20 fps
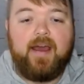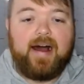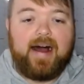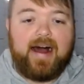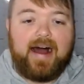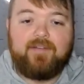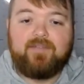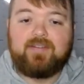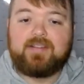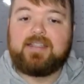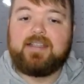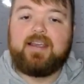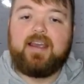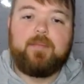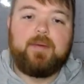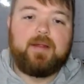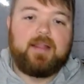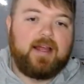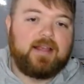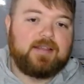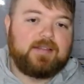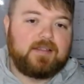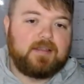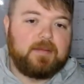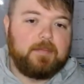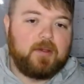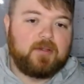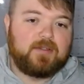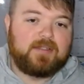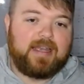Obviously, MLS is the
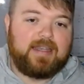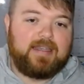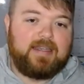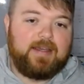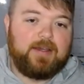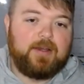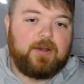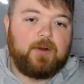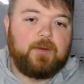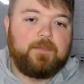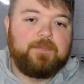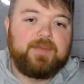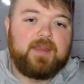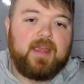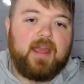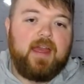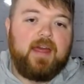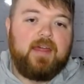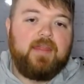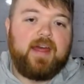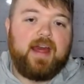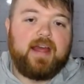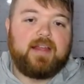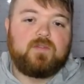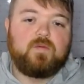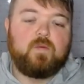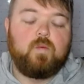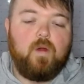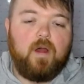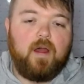most ideal.
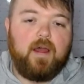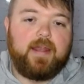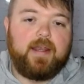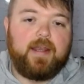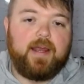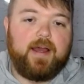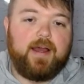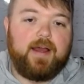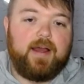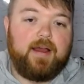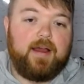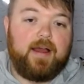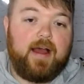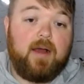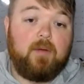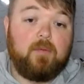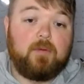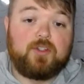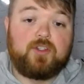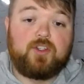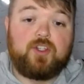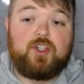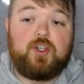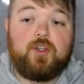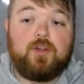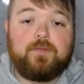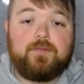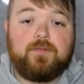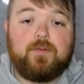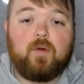That's what I would
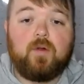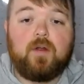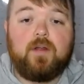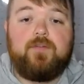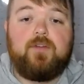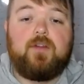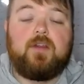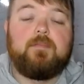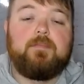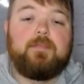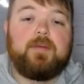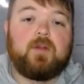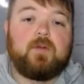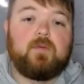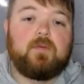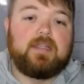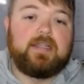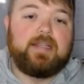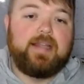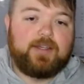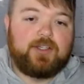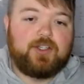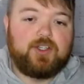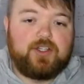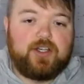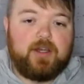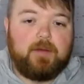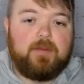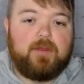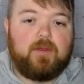shoot for if you can build a
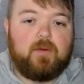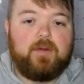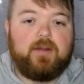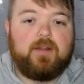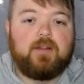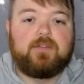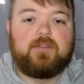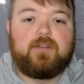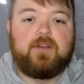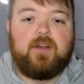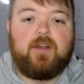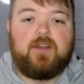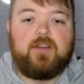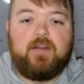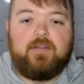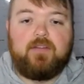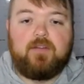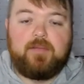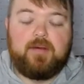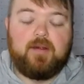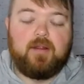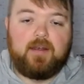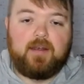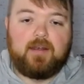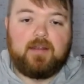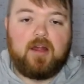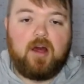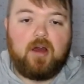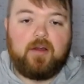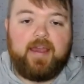relationship with a realtor and you have the ability to
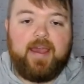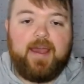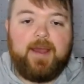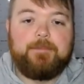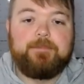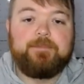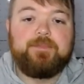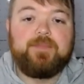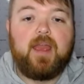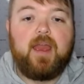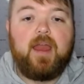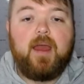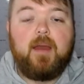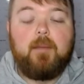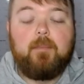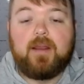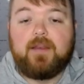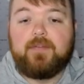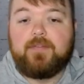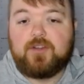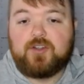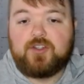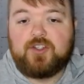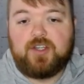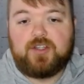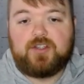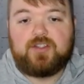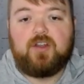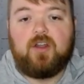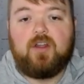log in. But if you're
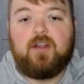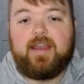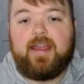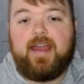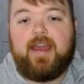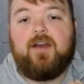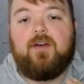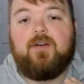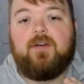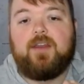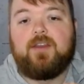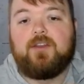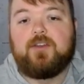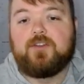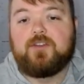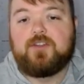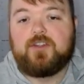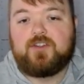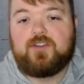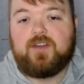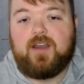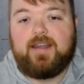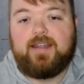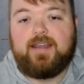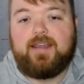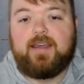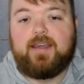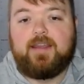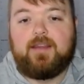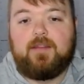just starting out and you're just trying to
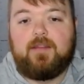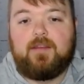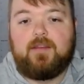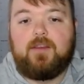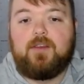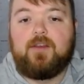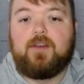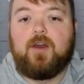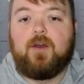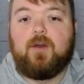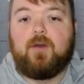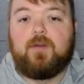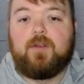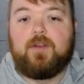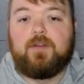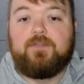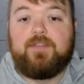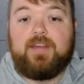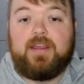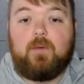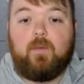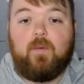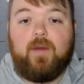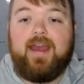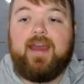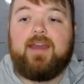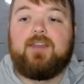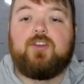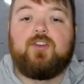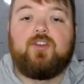get your feet
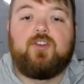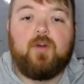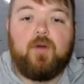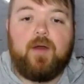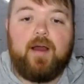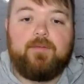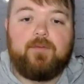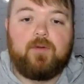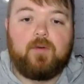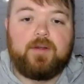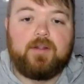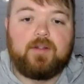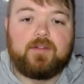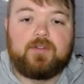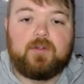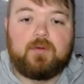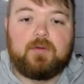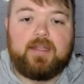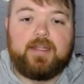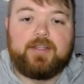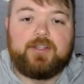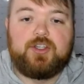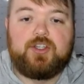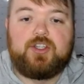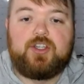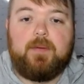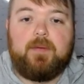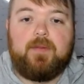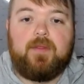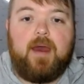wet and you don't have a realtor
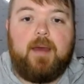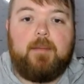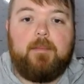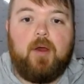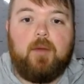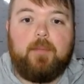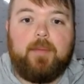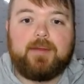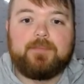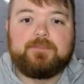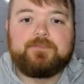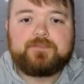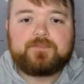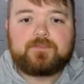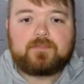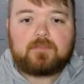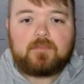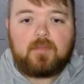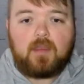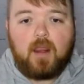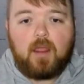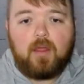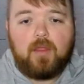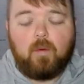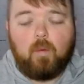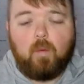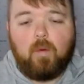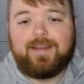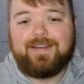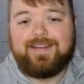relationship at that moment, the
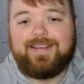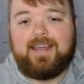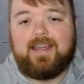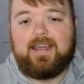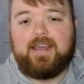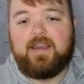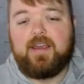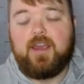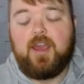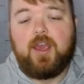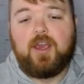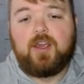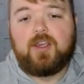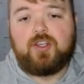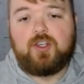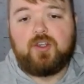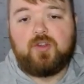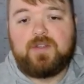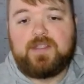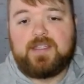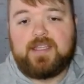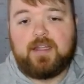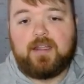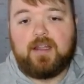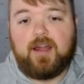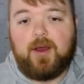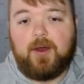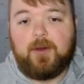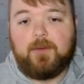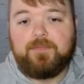one key, use
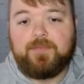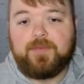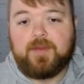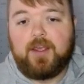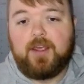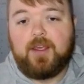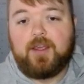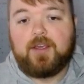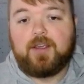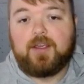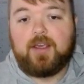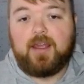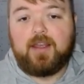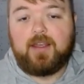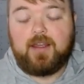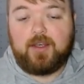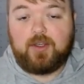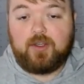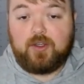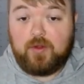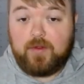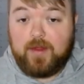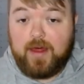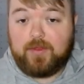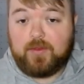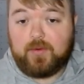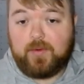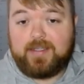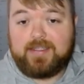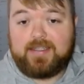Zylo, and then do
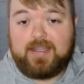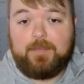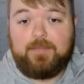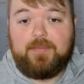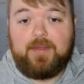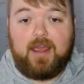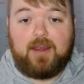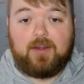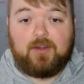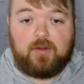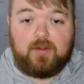that 3-step thing.